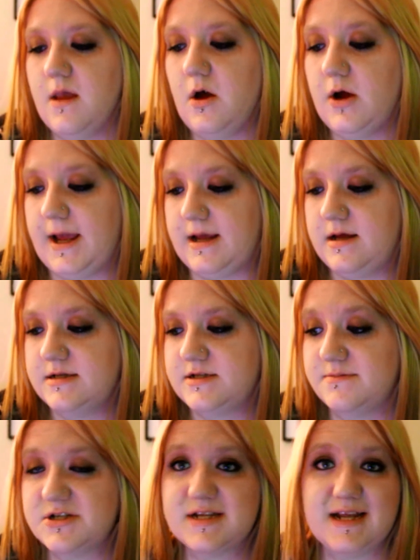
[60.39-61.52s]
Okay, so
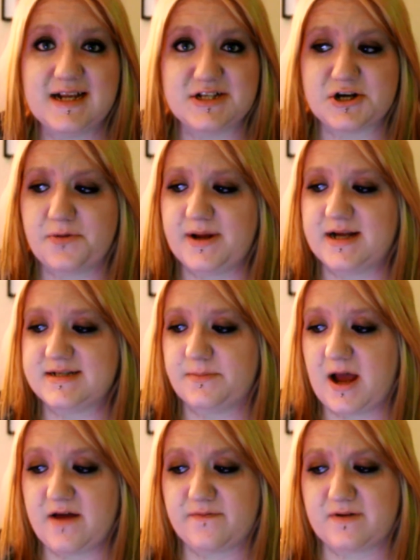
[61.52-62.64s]
I'm just gonna get started because
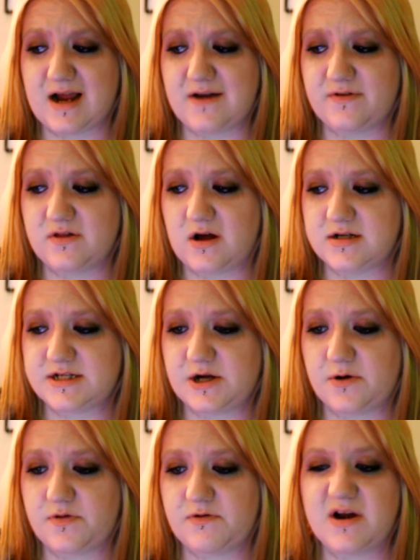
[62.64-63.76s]
I have kind of a lot to
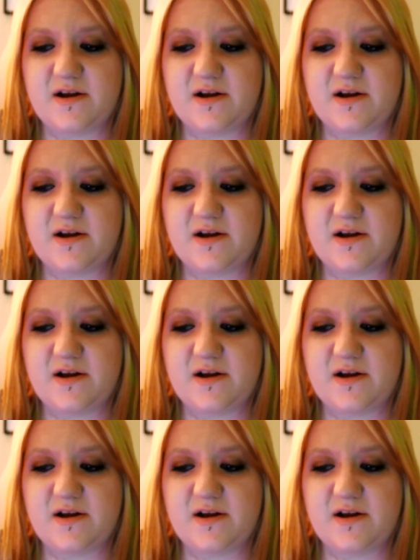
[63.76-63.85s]
go through and I